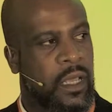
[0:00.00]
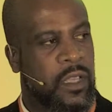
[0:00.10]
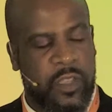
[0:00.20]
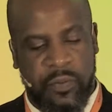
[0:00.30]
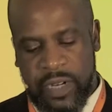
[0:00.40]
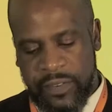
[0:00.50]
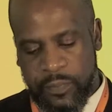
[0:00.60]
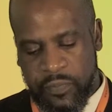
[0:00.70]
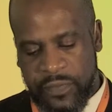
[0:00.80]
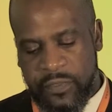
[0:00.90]
The
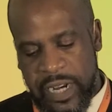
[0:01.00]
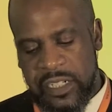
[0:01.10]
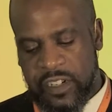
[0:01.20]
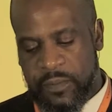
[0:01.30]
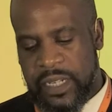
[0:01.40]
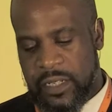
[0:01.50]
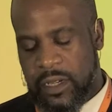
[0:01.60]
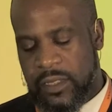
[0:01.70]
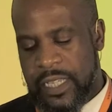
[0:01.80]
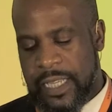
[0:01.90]
proliferation of media
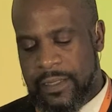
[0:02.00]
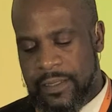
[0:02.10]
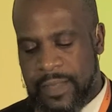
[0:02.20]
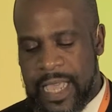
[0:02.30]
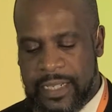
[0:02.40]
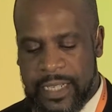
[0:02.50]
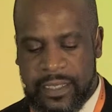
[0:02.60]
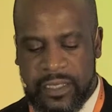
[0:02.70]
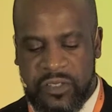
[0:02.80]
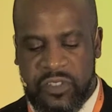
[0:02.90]
content, access
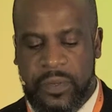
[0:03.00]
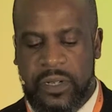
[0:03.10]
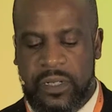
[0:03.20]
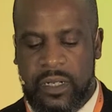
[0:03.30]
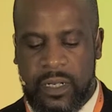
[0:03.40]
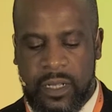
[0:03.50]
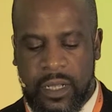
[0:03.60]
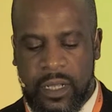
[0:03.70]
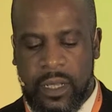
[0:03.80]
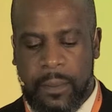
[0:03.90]
and distribution
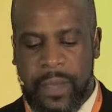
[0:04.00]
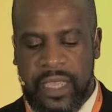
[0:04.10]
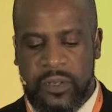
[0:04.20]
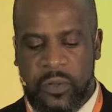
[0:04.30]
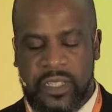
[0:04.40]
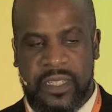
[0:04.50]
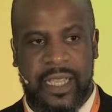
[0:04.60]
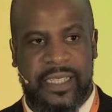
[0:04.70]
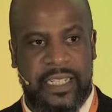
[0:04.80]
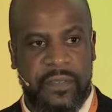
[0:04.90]
may cause a
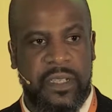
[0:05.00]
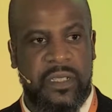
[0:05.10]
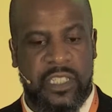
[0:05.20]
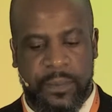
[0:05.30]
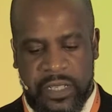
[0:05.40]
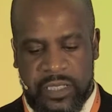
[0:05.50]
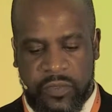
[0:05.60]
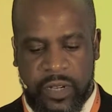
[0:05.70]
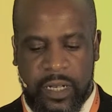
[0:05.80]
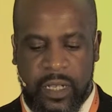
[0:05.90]
significant
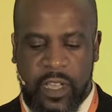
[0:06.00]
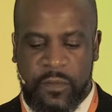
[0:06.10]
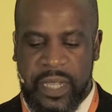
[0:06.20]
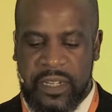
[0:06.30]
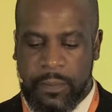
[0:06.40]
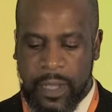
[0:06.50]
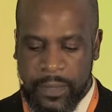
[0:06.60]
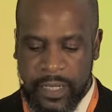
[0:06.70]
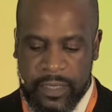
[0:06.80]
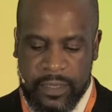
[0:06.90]
splintering of media
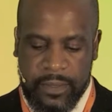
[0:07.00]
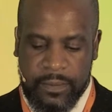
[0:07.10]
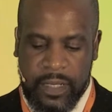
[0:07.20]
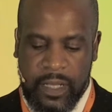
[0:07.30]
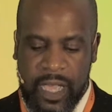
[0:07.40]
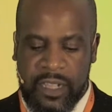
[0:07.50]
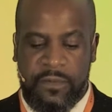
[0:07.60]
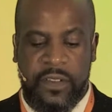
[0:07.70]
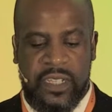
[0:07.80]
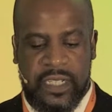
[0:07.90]
publics, and
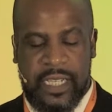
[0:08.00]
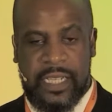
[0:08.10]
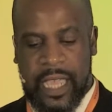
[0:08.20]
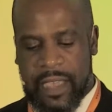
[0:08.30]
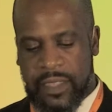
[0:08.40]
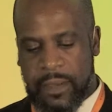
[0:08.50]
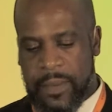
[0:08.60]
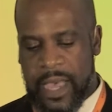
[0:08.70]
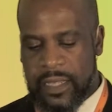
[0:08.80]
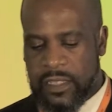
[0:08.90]
conversely have the impact